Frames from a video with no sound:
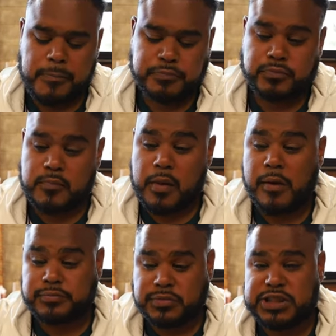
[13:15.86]

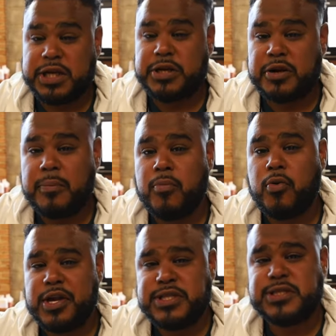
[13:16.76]
out. Tender and
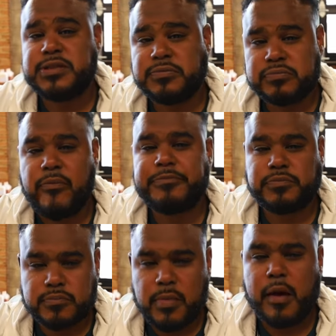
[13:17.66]
moist,
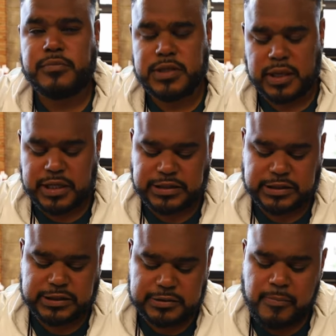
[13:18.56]

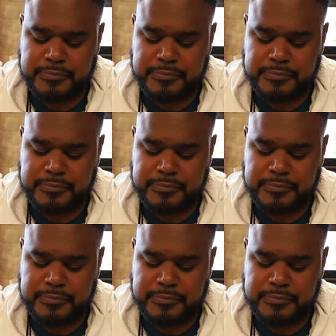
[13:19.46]
delicious.